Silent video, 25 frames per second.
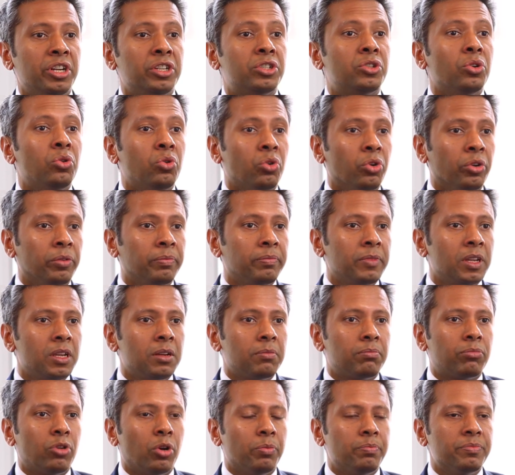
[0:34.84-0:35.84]
at dawn,
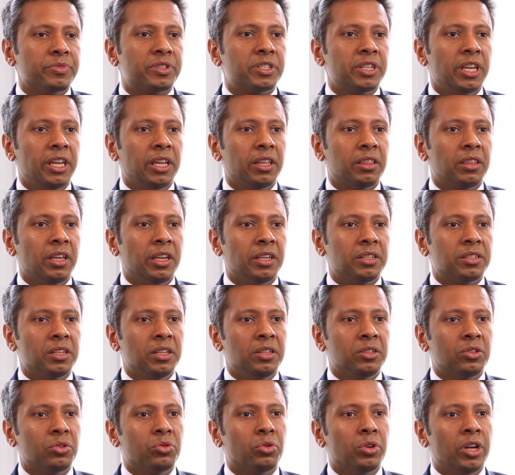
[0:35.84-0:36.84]
problems seeing things
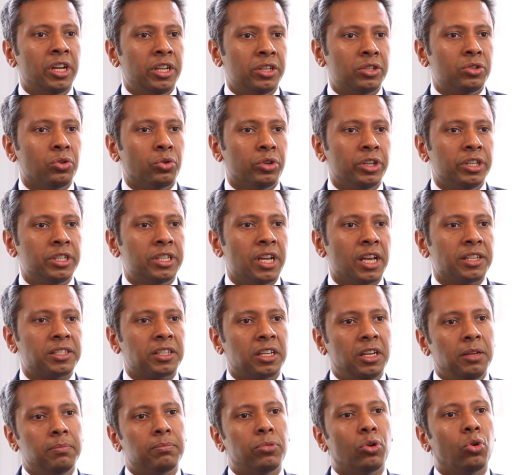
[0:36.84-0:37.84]
at dawn and dusk
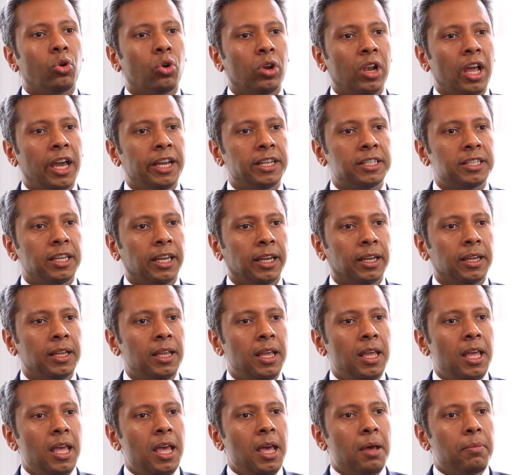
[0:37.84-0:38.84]
and in poor lighting.
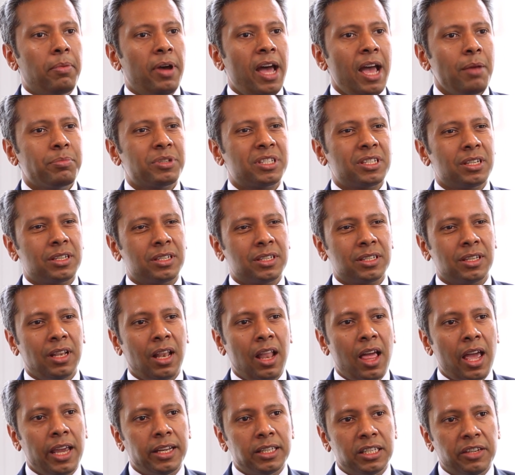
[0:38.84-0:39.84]
Perhaps a
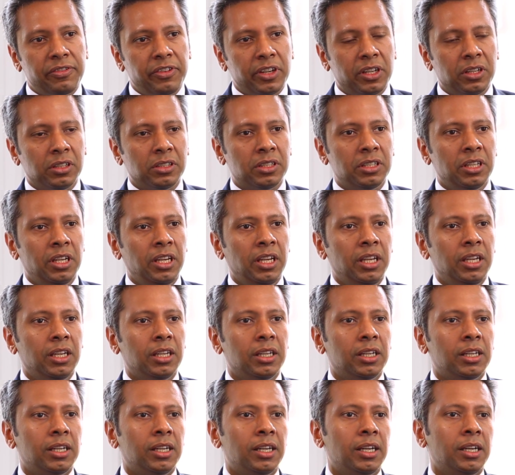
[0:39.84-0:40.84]
slight
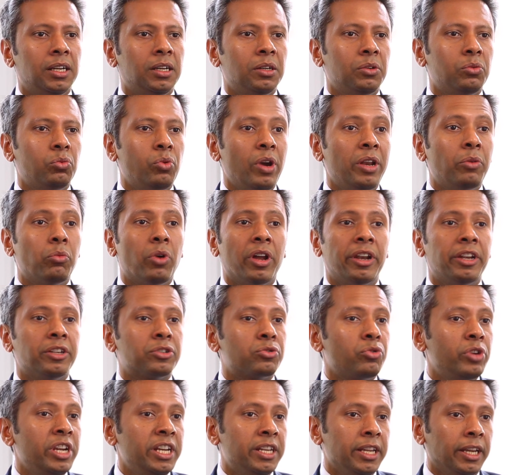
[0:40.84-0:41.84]
difficulty when one
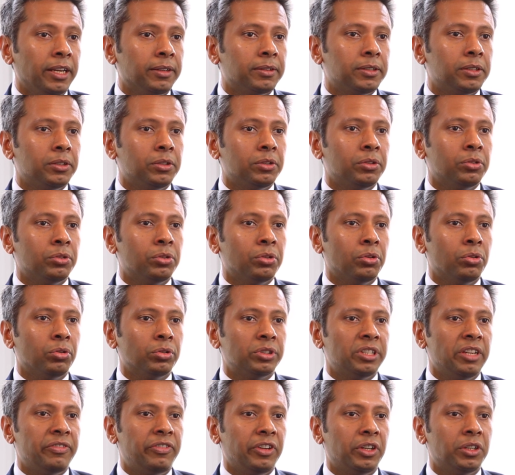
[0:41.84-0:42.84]
is reading,
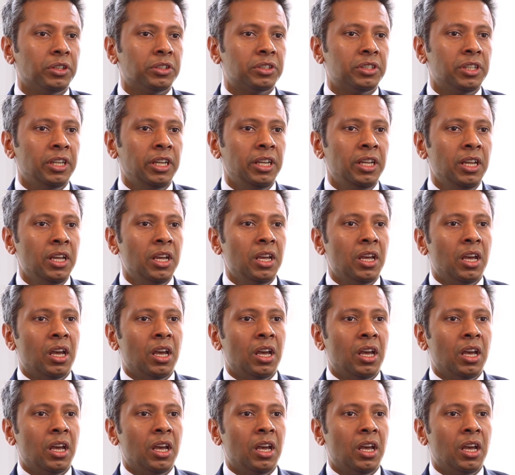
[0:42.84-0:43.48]
or difficulty